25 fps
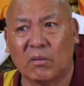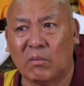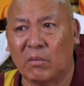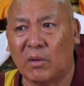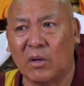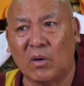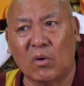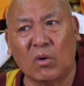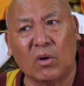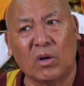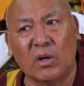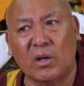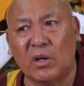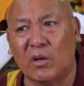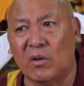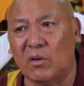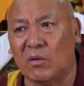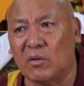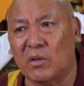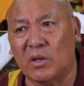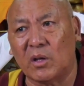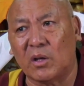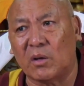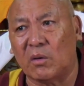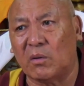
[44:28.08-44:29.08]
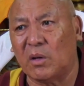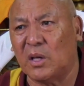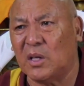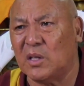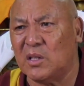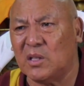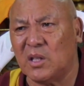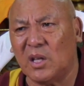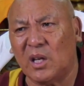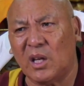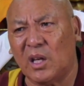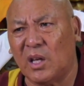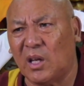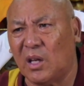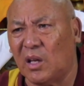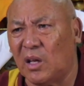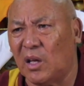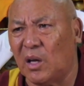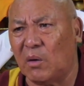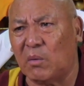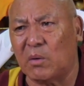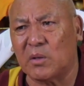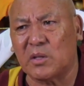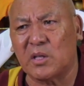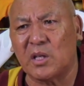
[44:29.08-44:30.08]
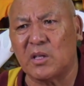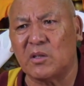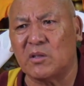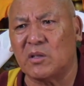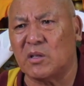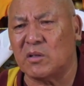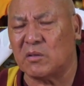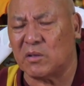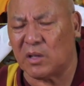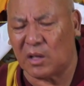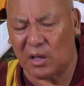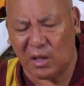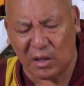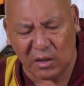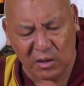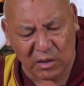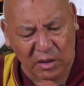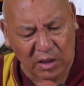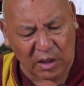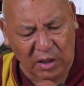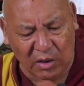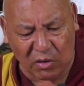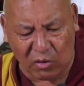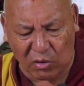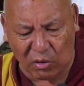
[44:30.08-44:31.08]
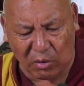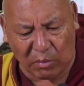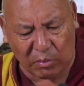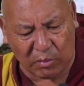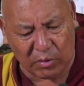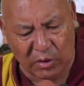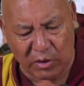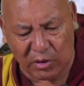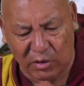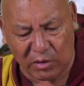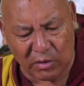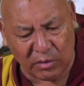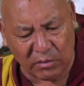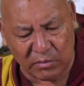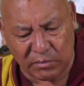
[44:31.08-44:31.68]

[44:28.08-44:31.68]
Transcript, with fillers: We are quite innocent. Easily, our senses are easily duped.